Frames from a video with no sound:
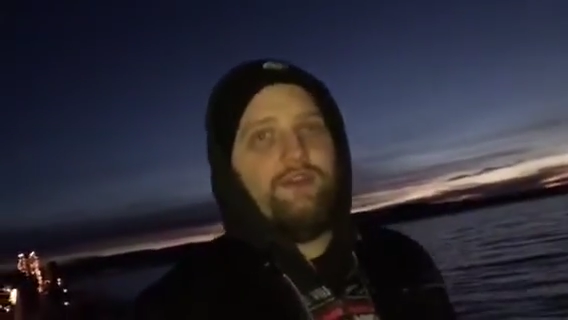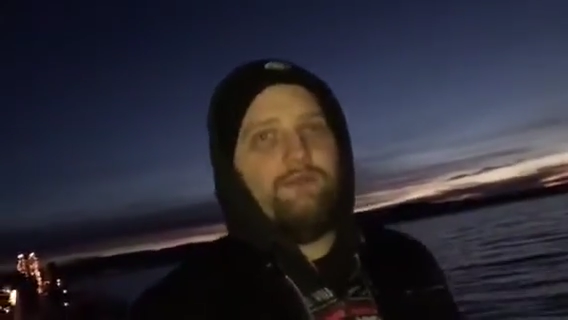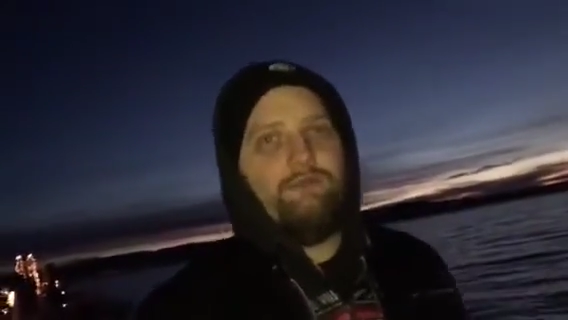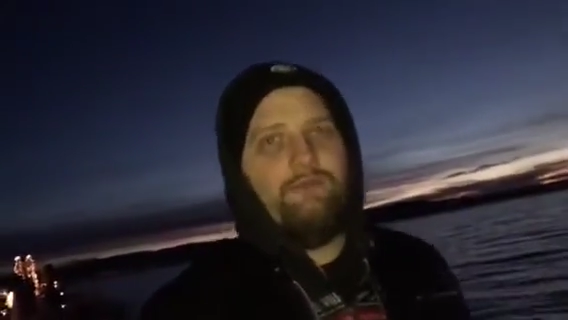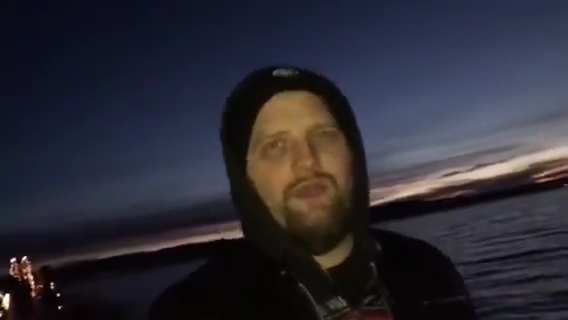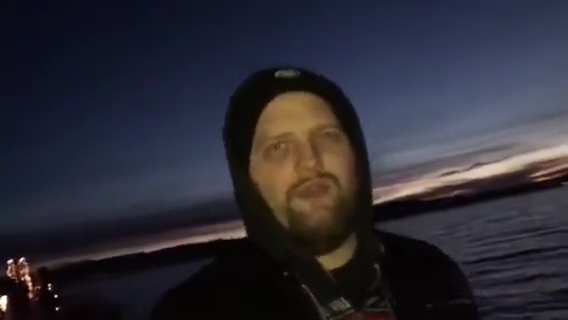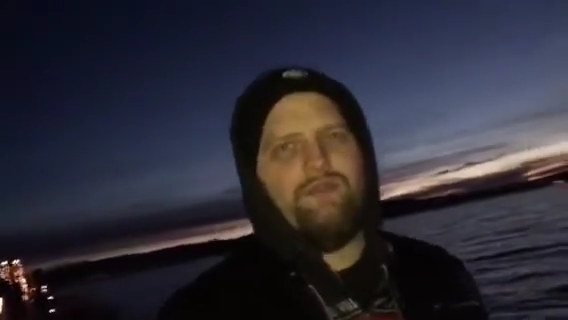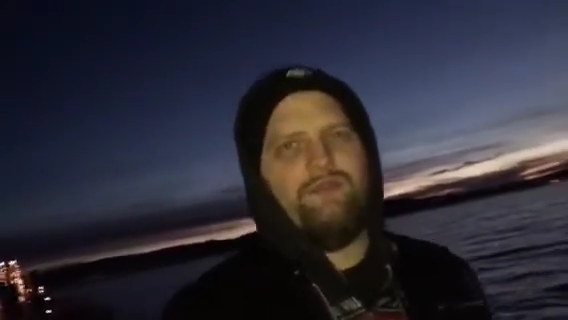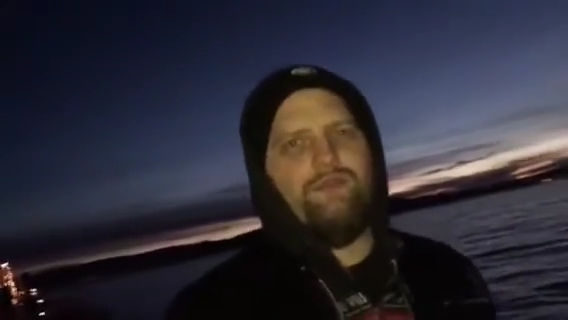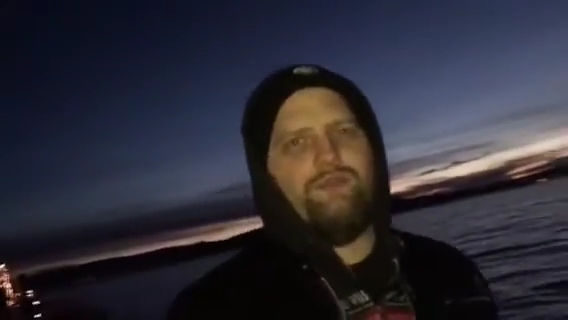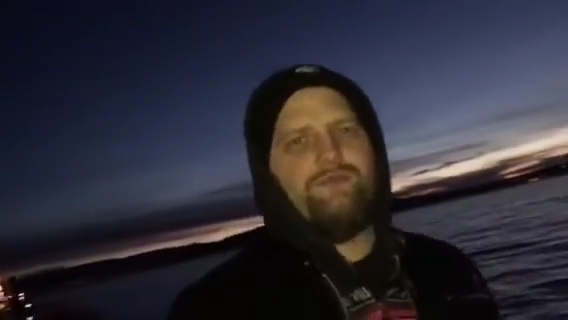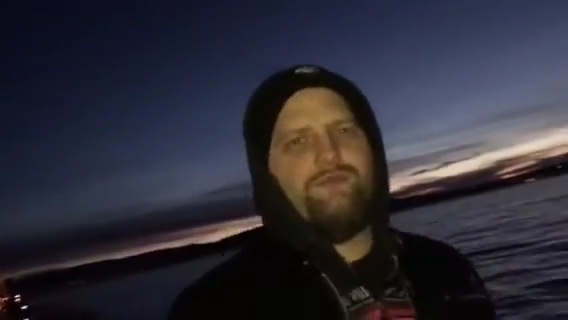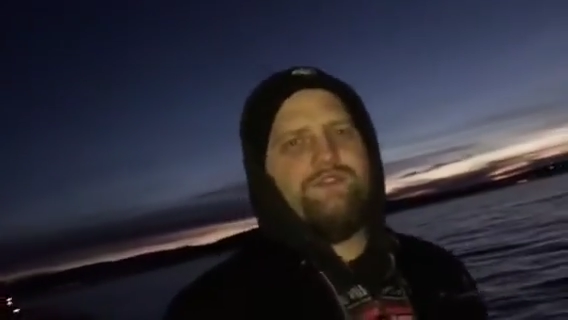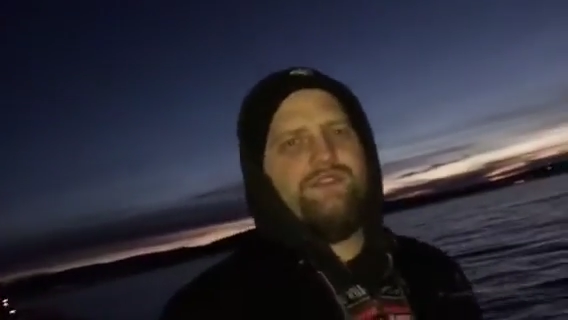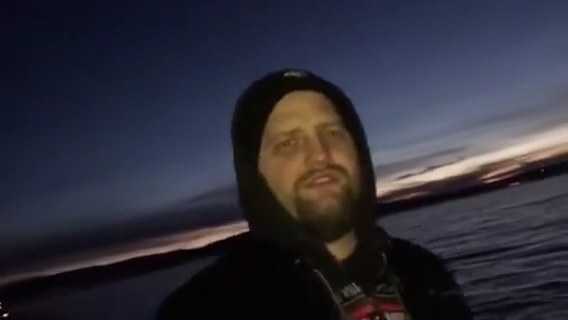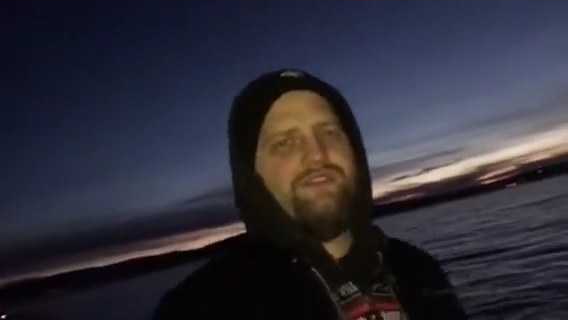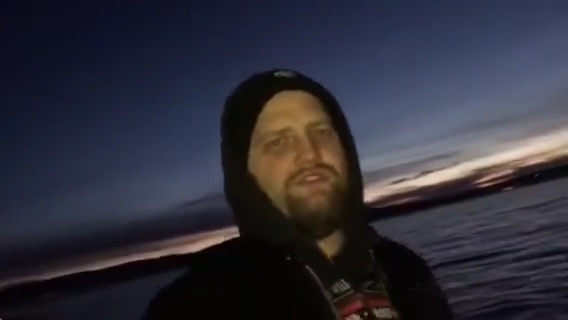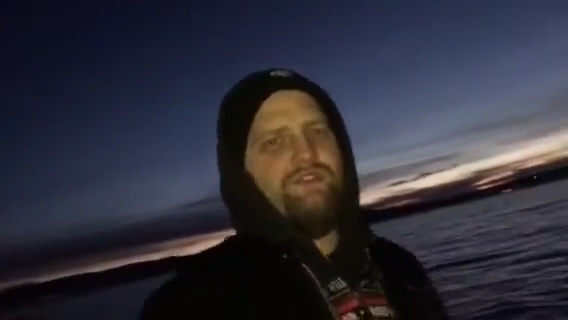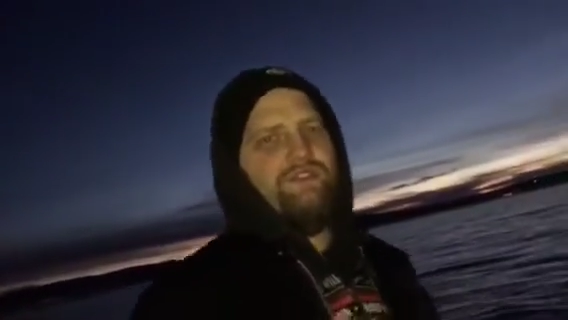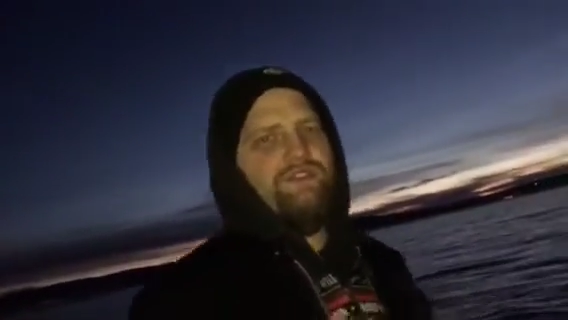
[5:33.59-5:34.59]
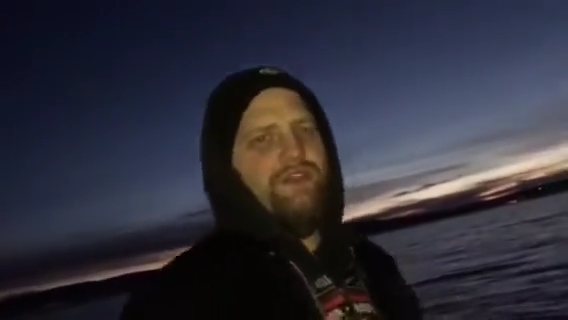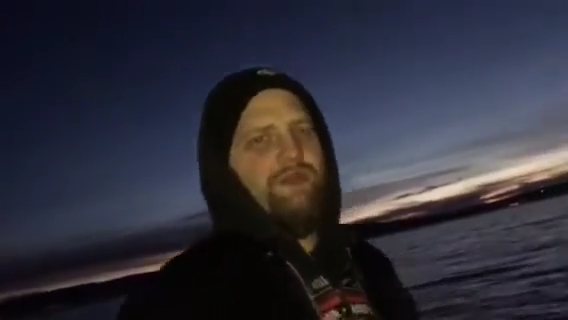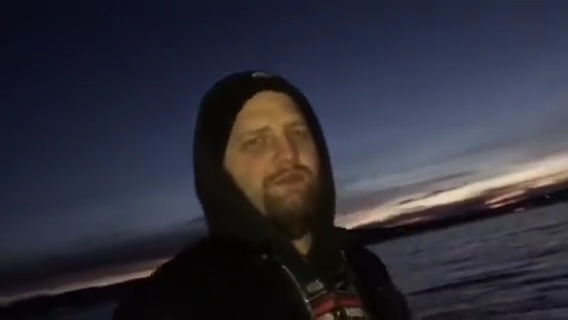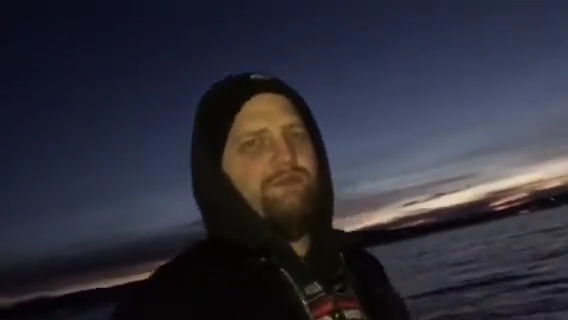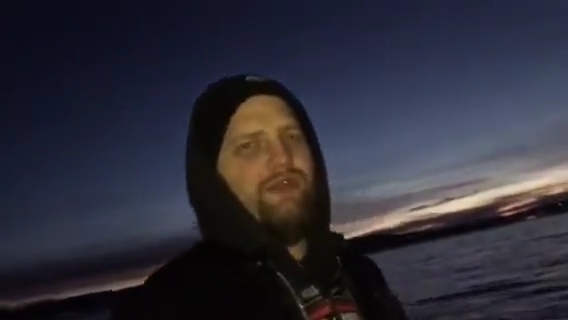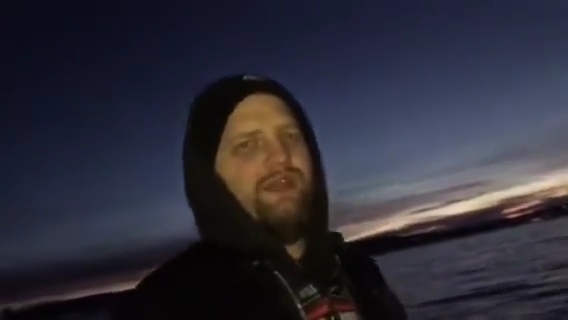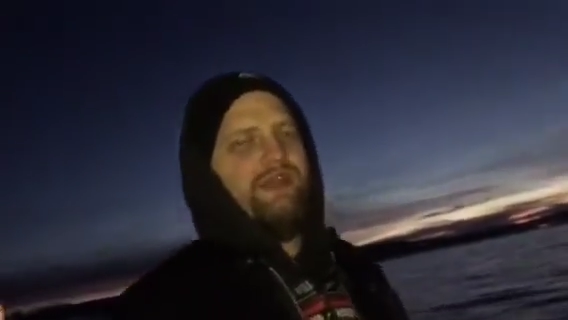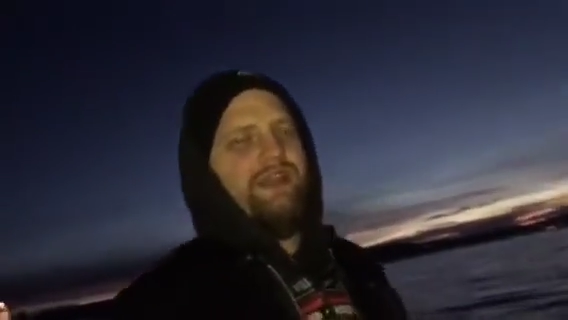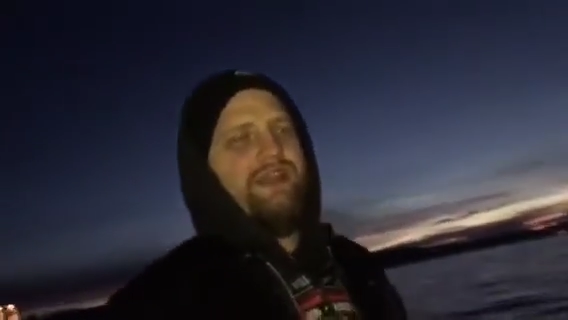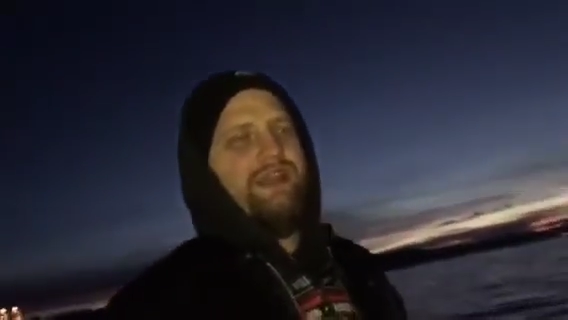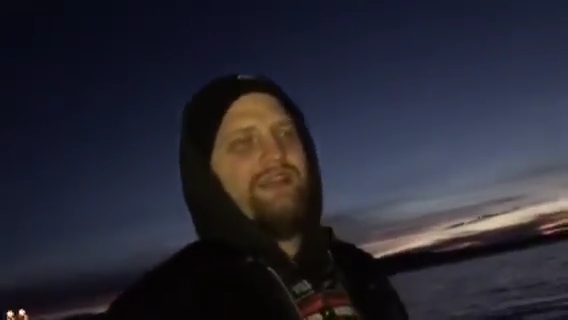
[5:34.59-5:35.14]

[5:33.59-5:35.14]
bedrooms or something like